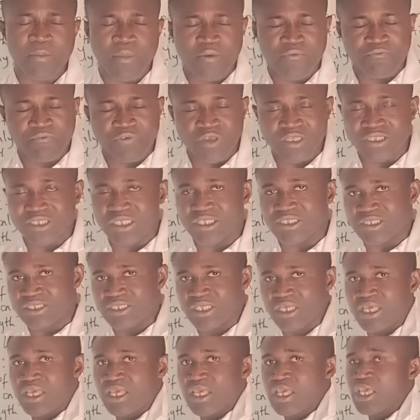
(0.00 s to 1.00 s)
in physics,
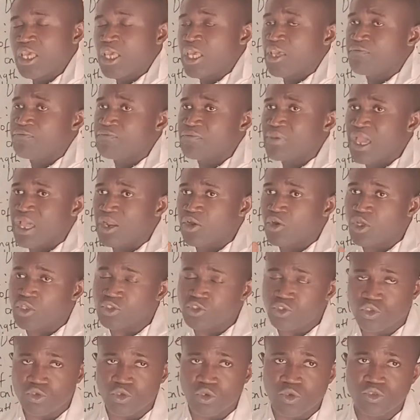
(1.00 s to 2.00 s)
if you are not
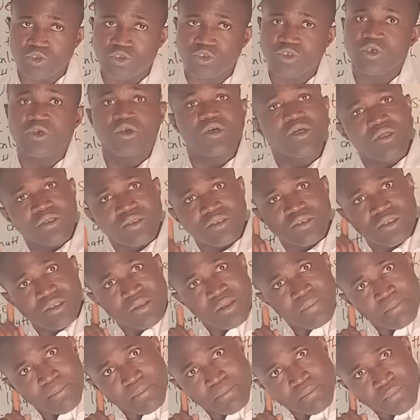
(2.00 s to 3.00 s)
told,
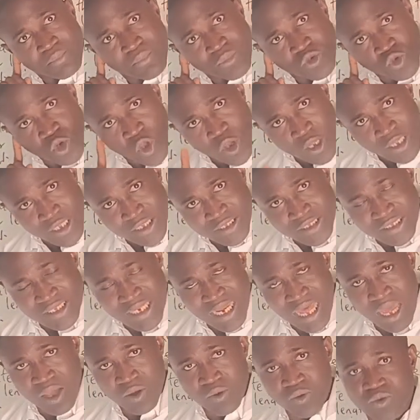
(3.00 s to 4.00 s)
know it
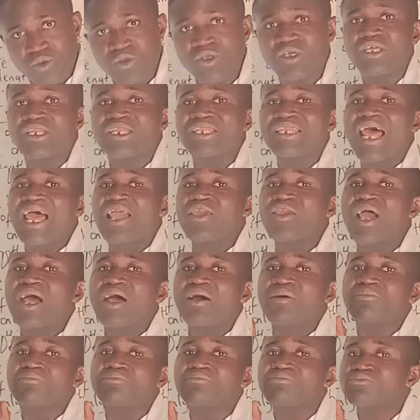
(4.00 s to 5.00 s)
now that you
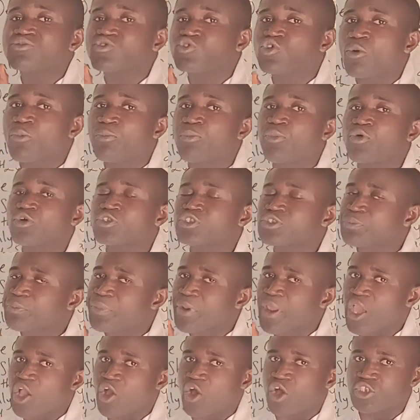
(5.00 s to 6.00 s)
have to put
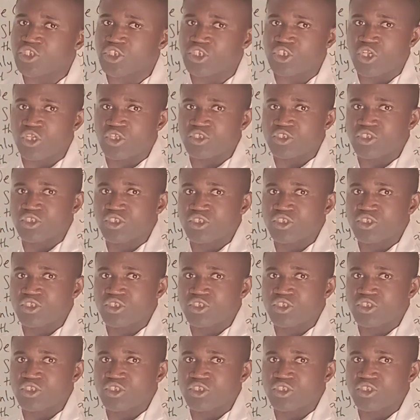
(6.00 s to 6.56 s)
precautions.